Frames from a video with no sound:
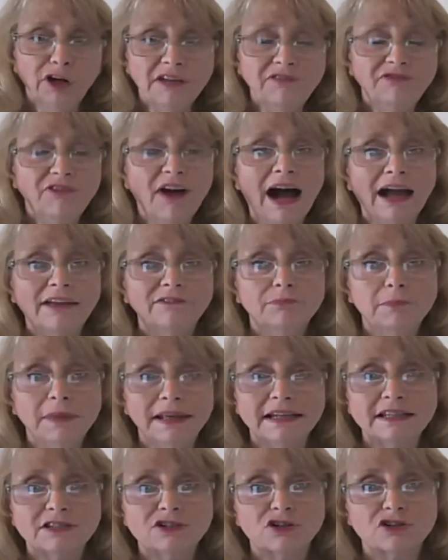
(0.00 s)
35
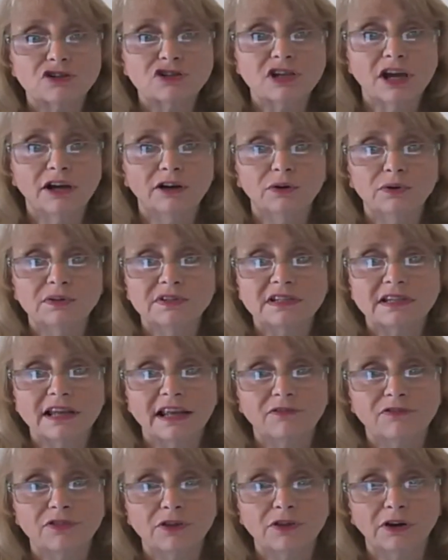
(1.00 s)
minutes or so
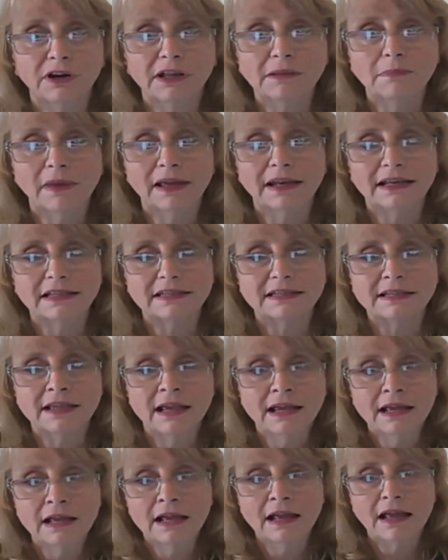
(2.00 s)
instead of 30
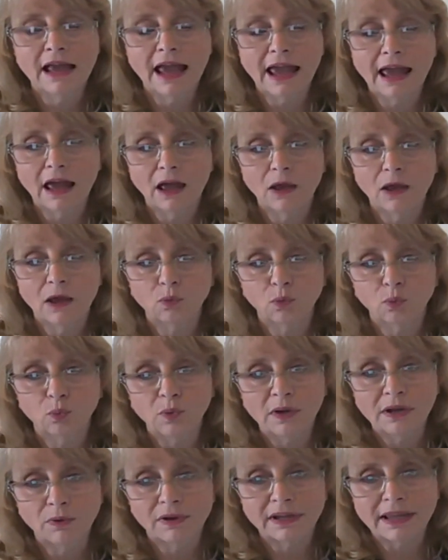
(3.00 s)
minutes.
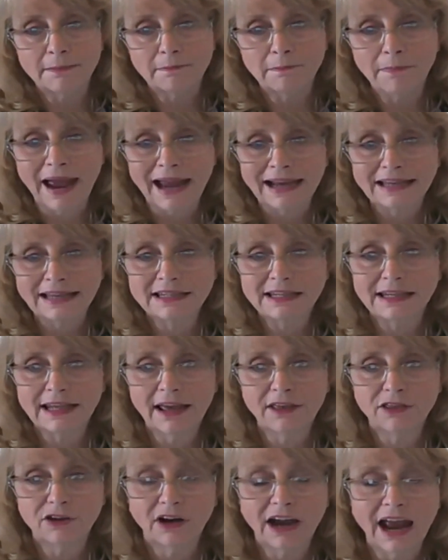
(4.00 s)
And we will get back
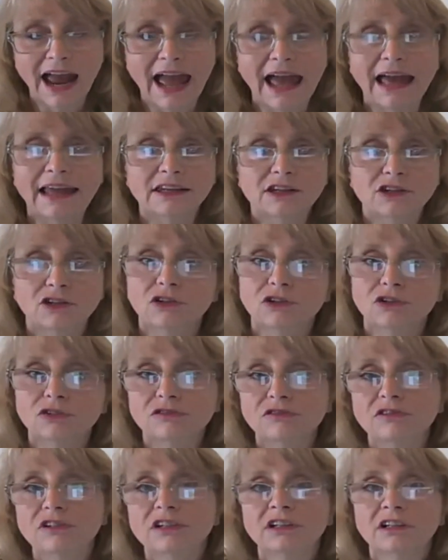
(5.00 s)
together at
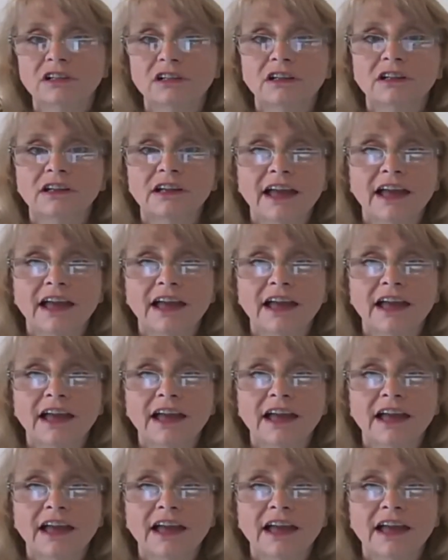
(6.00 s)
noon.